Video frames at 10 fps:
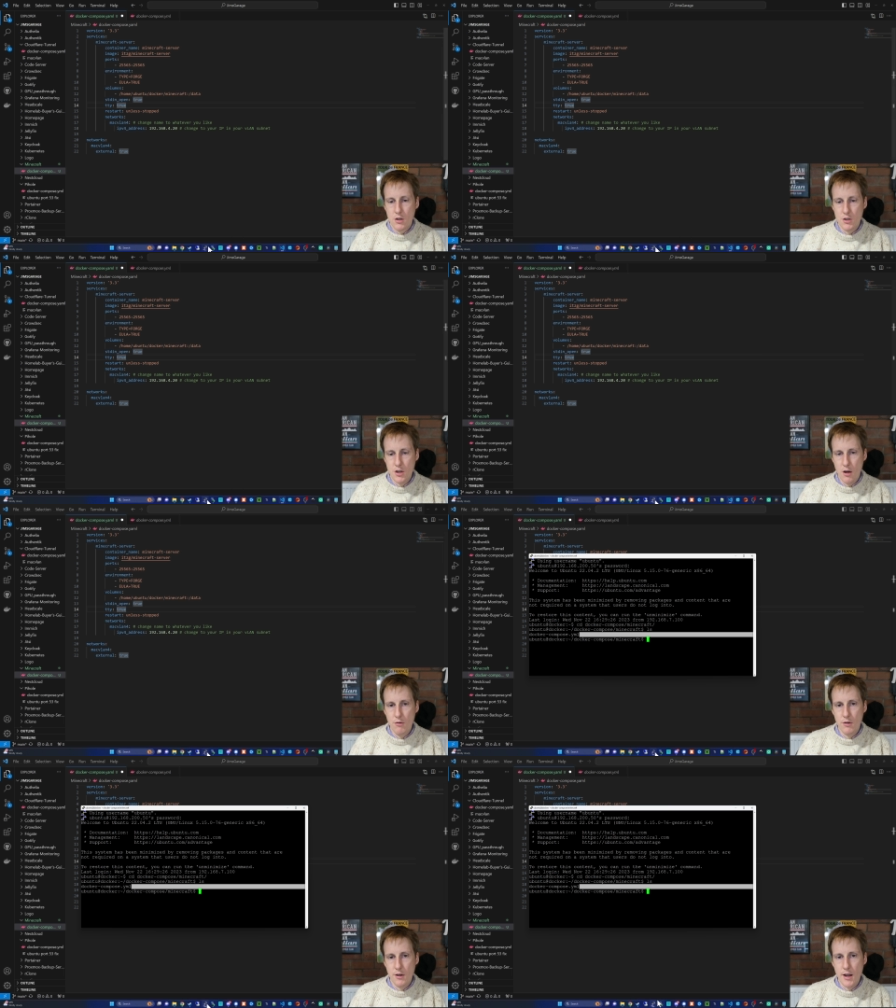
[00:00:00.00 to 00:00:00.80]

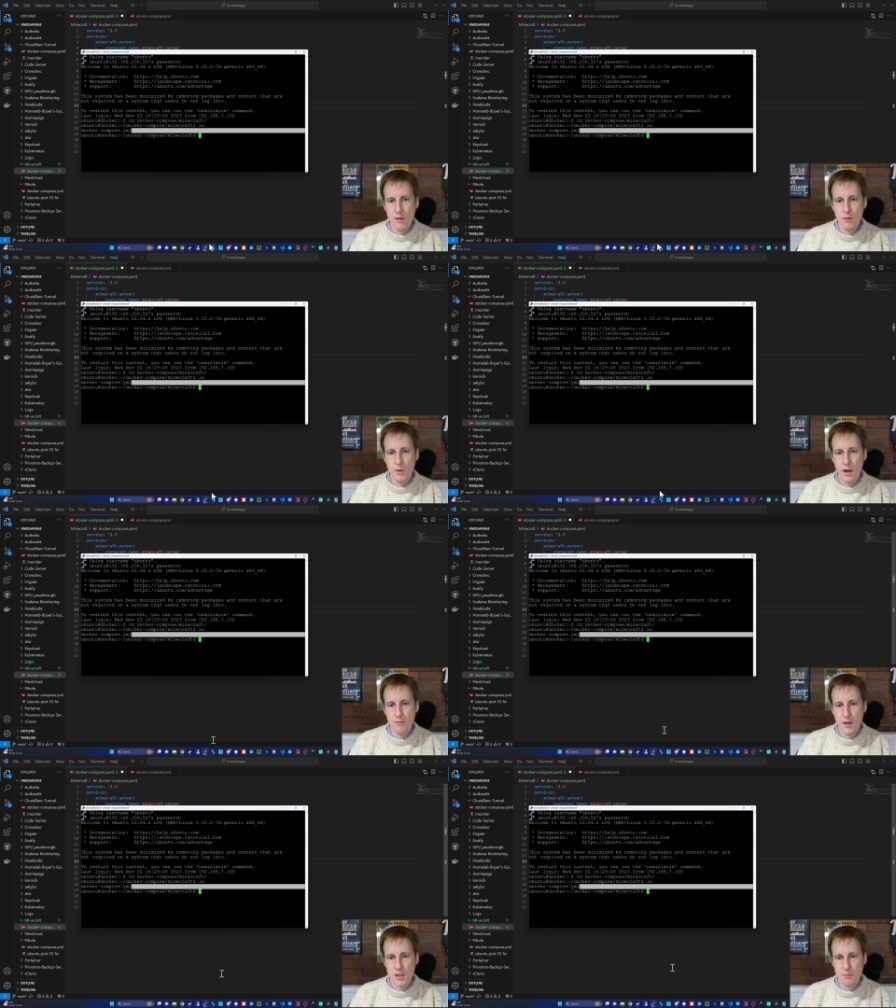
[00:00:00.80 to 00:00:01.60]
So now that we have
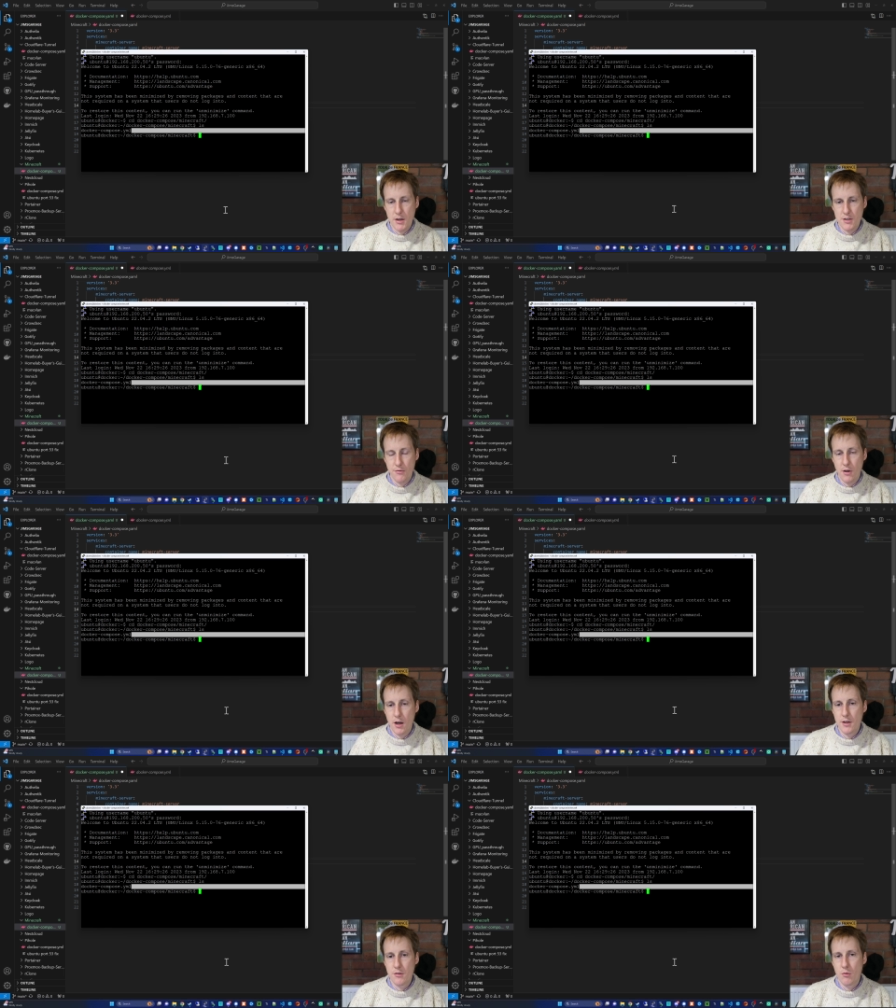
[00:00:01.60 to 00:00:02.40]
that
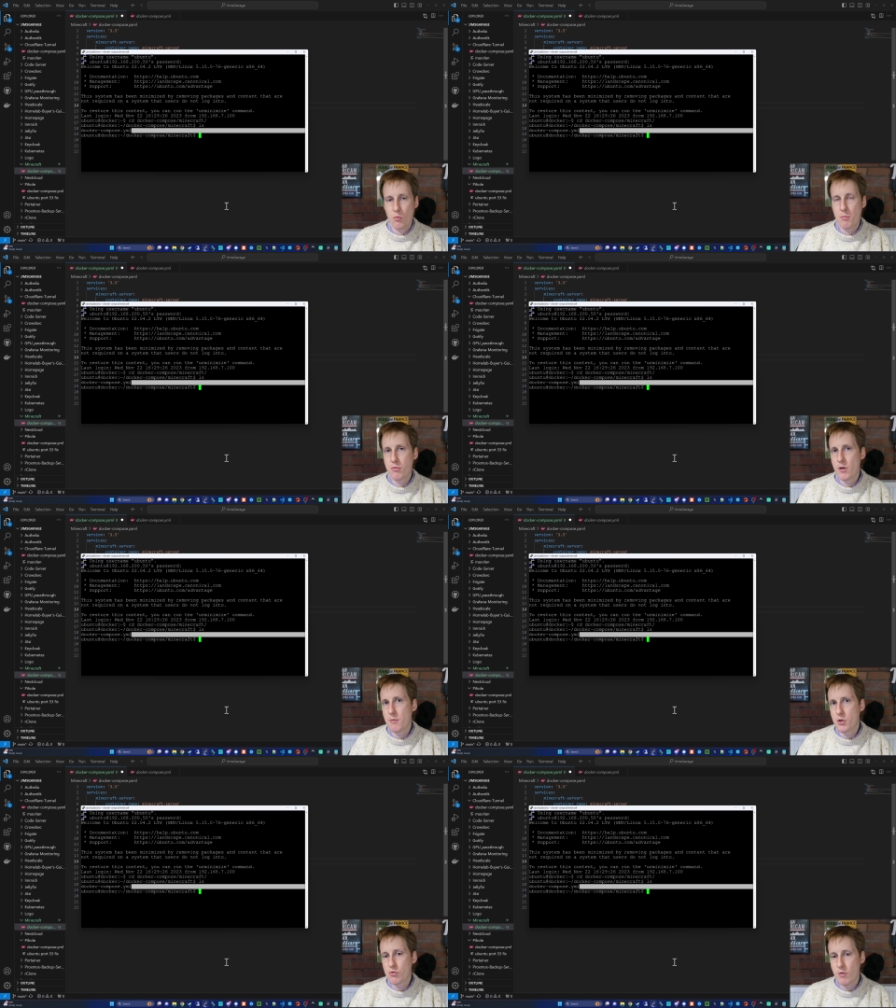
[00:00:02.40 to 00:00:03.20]
specified, we're pretty
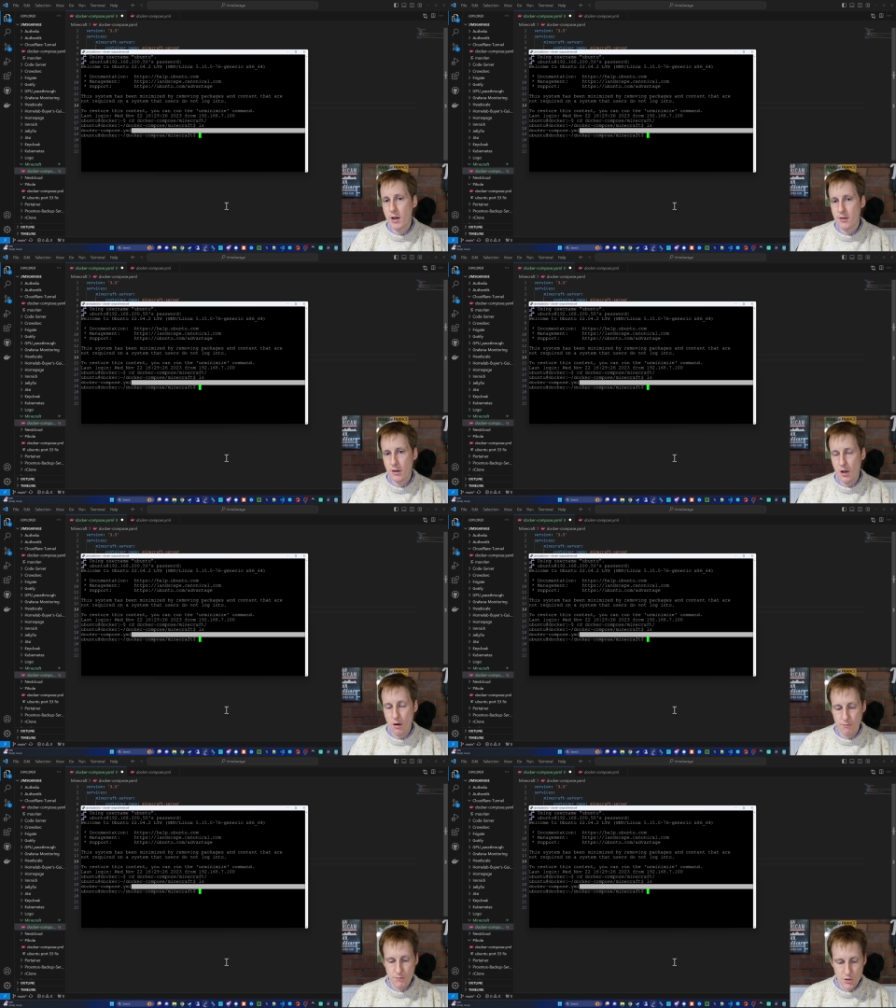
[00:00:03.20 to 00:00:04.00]
much ready to
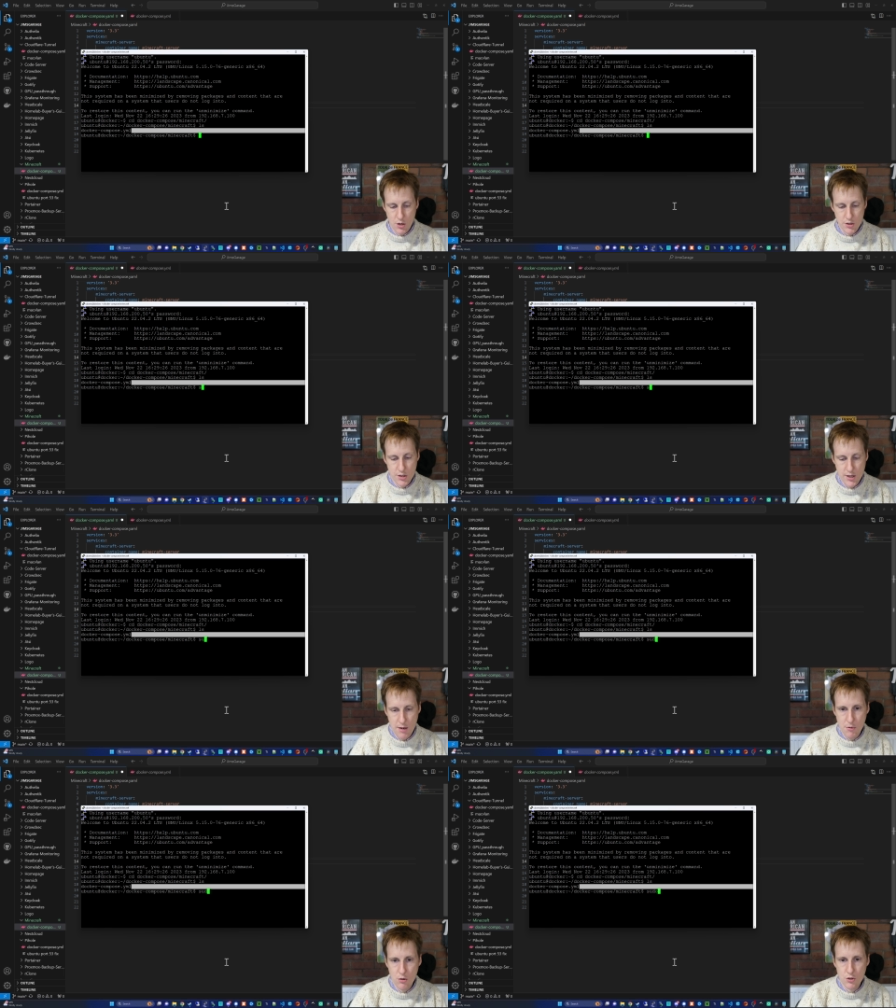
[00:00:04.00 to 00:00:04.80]
go. So it's the
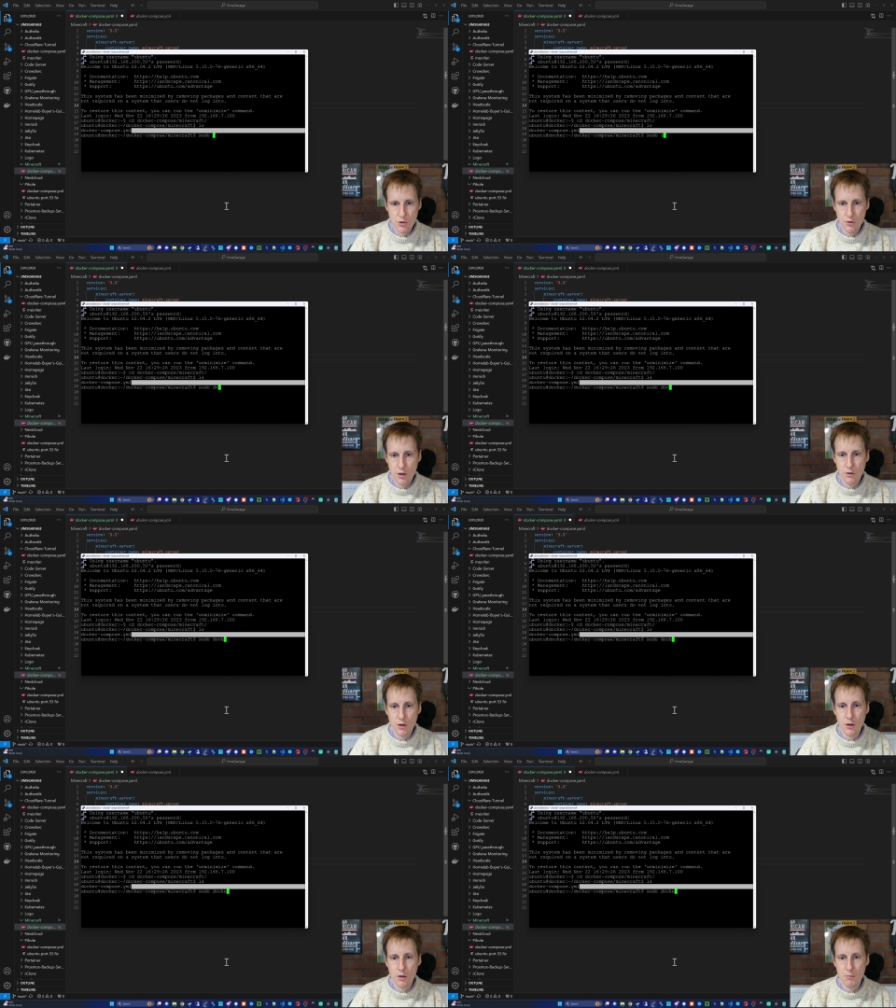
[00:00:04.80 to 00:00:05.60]
same old sudo
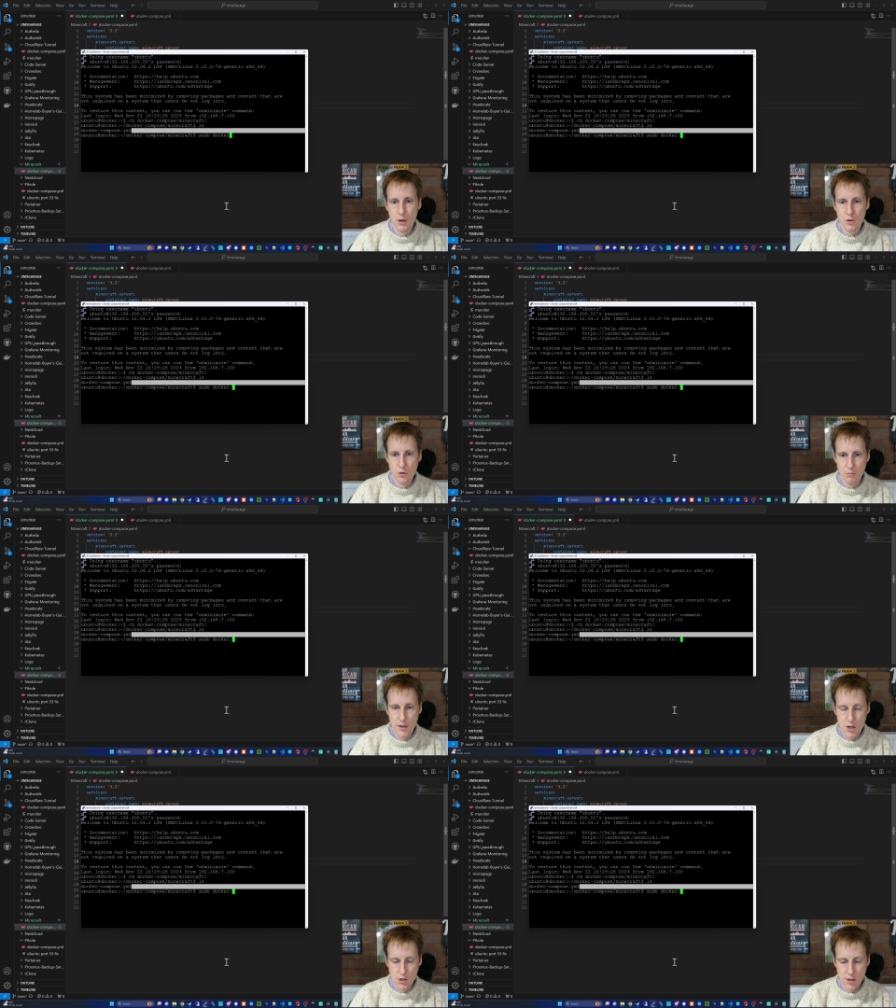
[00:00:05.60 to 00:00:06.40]
docker compose
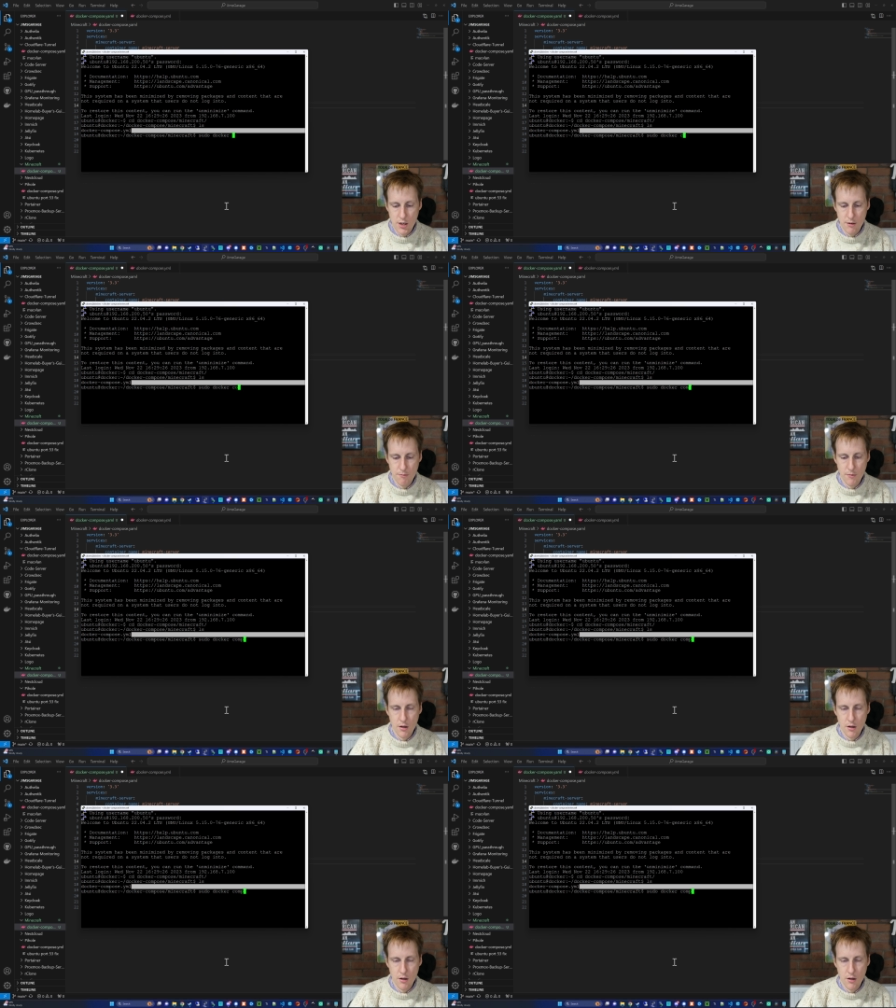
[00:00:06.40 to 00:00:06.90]
up-d.